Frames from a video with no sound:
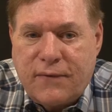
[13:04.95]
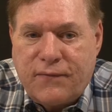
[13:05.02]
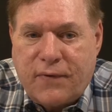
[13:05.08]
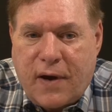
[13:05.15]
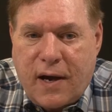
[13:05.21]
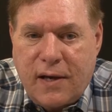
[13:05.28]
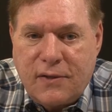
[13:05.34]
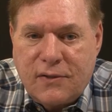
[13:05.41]

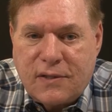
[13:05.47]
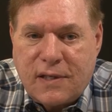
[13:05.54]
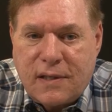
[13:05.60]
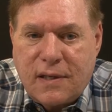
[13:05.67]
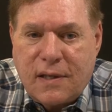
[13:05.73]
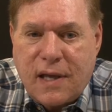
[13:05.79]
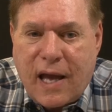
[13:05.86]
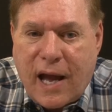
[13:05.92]
defines
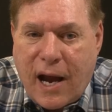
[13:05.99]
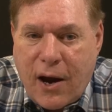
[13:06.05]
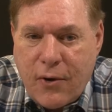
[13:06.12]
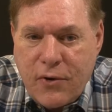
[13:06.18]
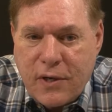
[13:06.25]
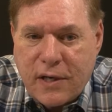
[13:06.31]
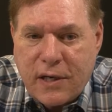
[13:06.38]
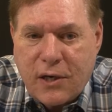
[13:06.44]
how
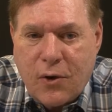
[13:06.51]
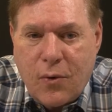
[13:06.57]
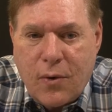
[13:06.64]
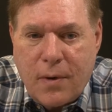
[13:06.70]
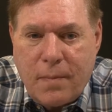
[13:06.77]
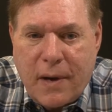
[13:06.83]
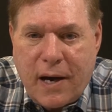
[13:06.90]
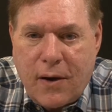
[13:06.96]
are you going to go
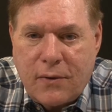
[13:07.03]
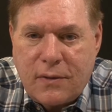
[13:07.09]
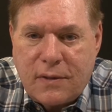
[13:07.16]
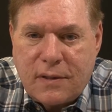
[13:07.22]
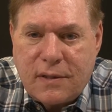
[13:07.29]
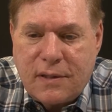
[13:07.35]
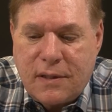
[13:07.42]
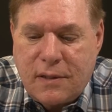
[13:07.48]

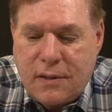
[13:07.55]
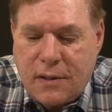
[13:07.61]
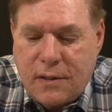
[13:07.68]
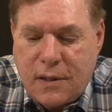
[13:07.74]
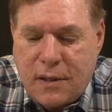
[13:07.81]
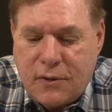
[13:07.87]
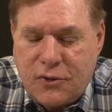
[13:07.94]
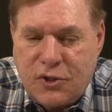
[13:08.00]
about
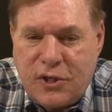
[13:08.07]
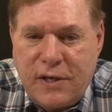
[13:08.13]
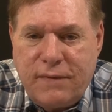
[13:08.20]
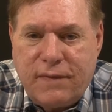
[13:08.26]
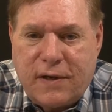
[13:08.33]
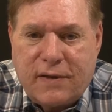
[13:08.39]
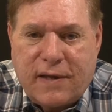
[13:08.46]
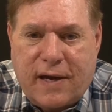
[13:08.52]

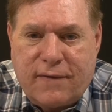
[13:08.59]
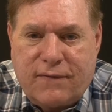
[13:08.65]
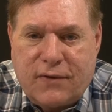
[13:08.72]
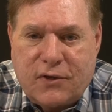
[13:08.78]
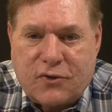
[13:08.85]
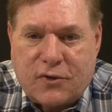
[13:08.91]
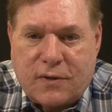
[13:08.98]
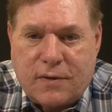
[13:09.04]
achieving that
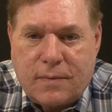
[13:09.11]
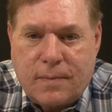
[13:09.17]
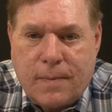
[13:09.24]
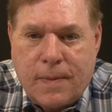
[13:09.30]
vision.